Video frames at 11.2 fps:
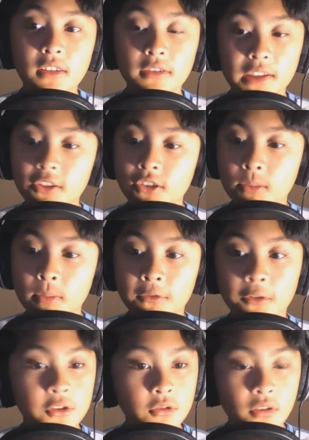Thank you so much
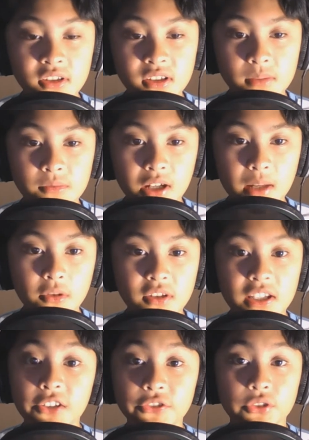for 200 subscribers
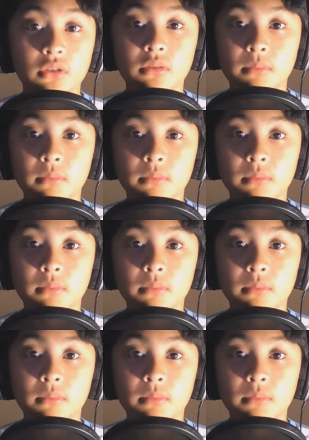and also,